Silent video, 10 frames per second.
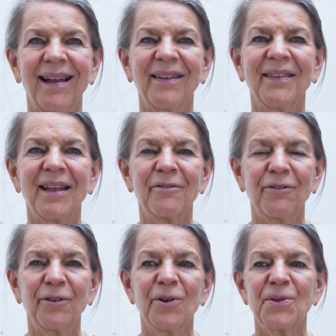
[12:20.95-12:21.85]
in that
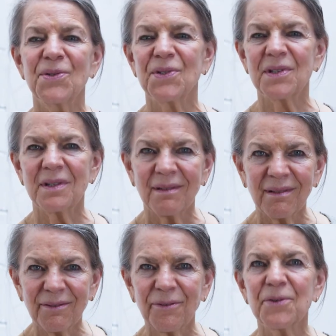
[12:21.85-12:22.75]
first
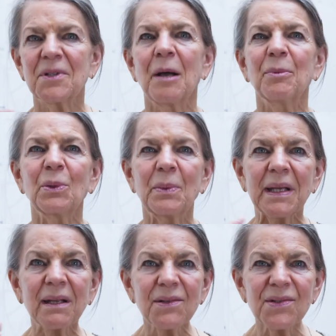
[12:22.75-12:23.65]
couple of
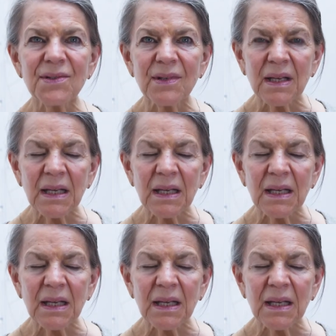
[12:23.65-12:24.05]
weeks.